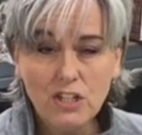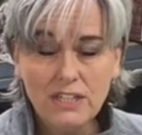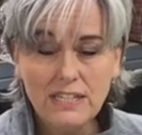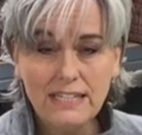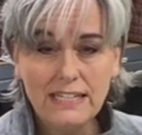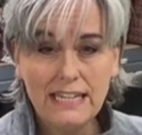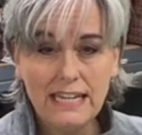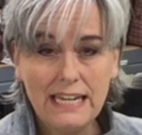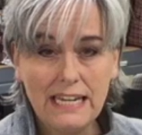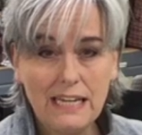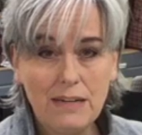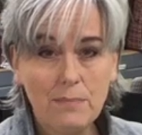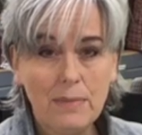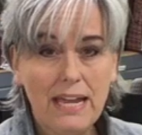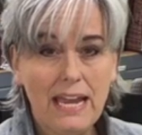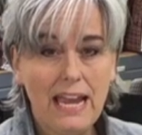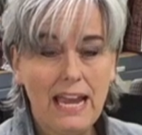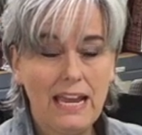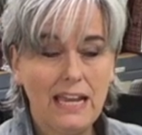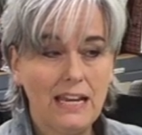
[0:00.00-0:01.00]
inch seam,
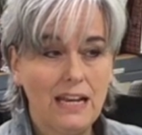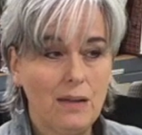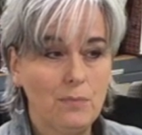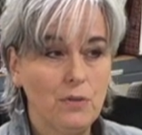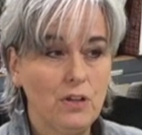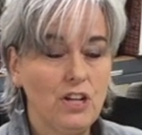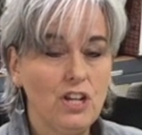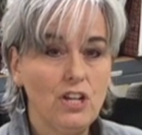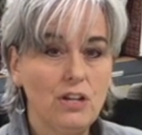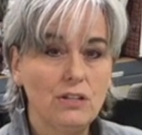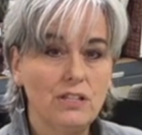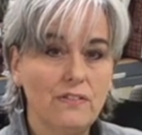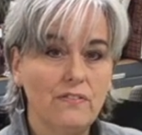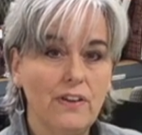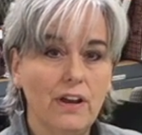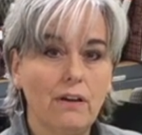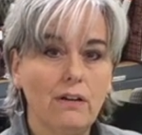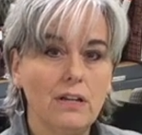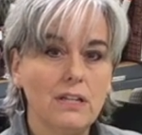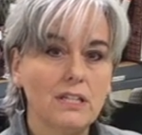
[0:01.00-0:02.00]
and I'm going to use a
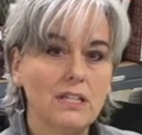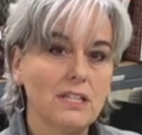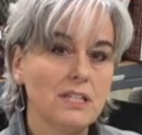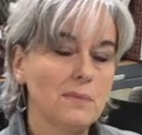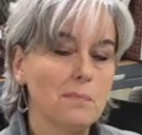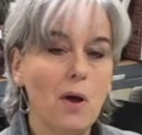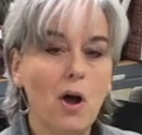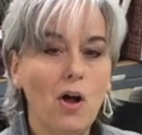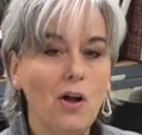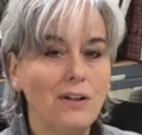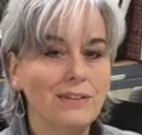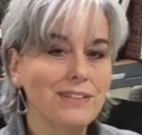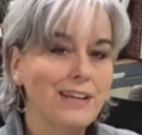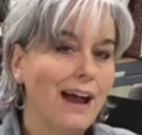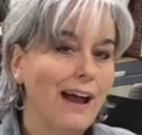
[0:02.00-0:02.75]
very small,